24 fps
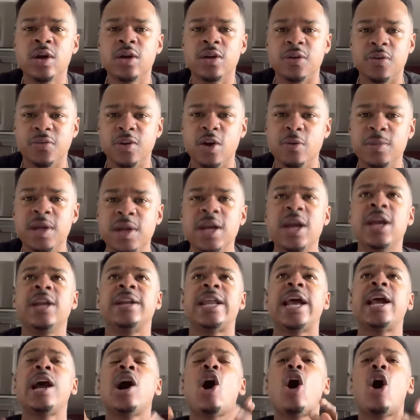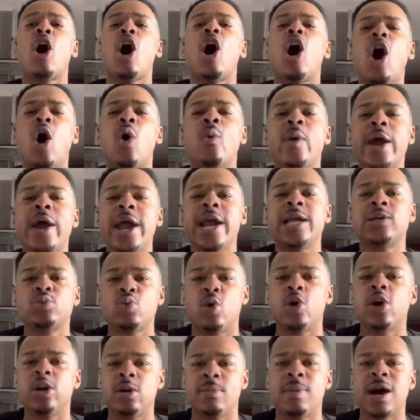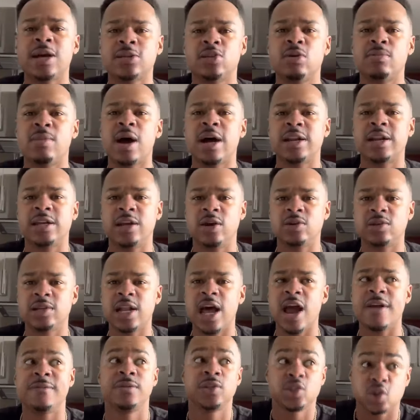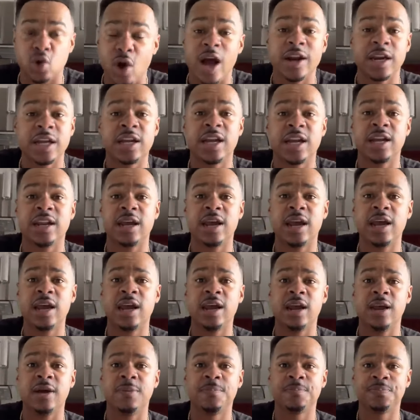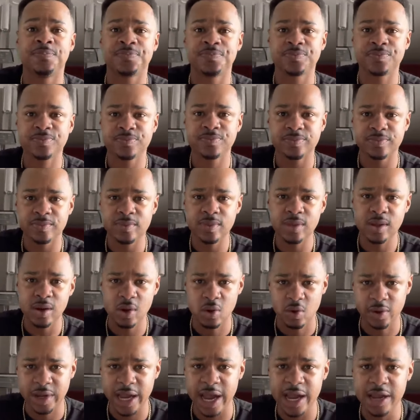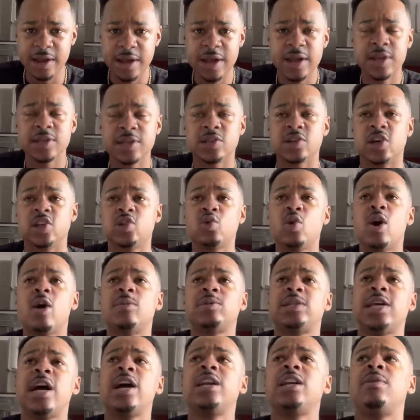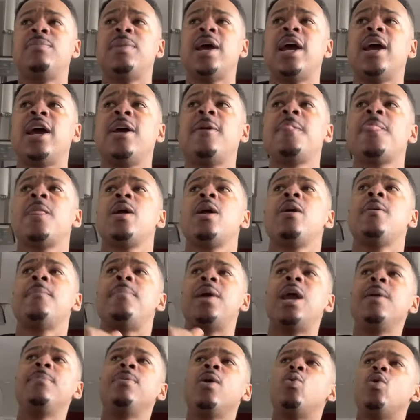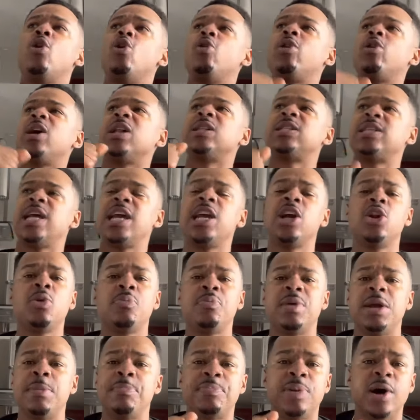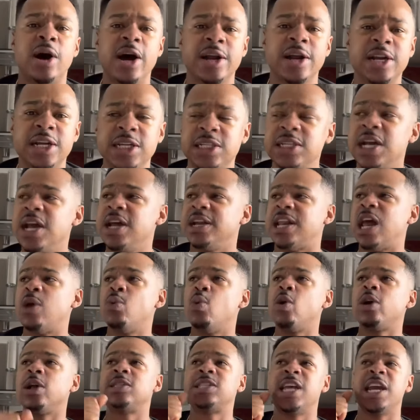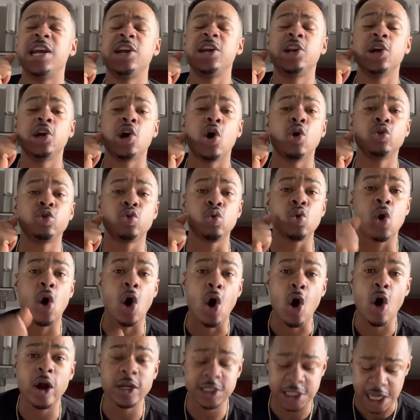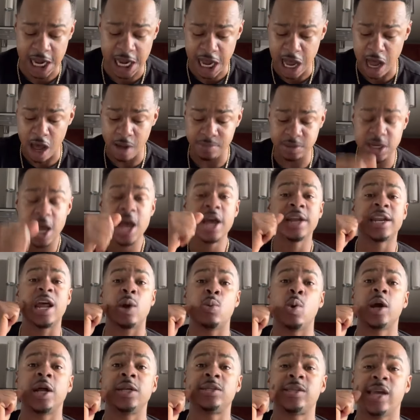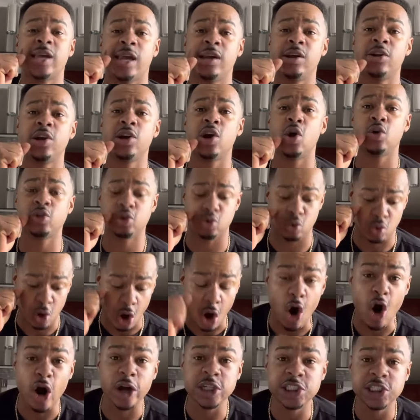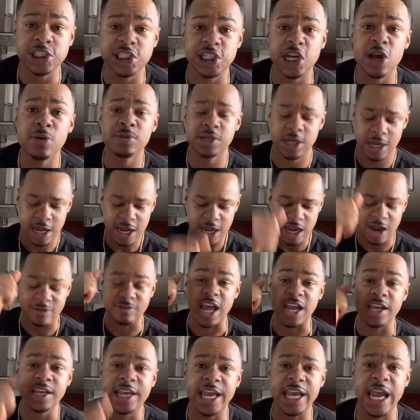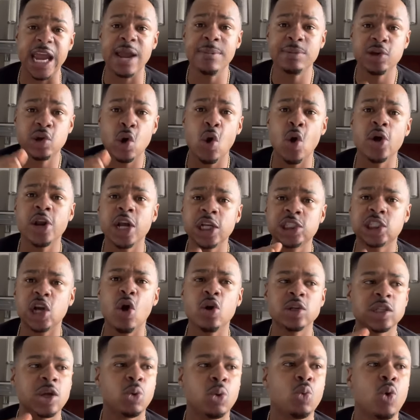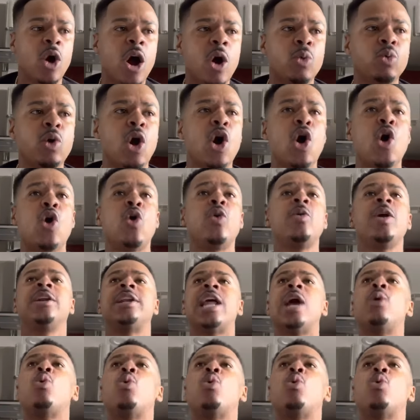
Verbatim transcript: You feel me? They are always worried about somebody else's life trying to get ahead. Okay? So that's why I'm telling you, man. People will continue to be punished. They will continue to go through hard times. They will continue to go through hardships. If they keep doing the chosen one wrong, they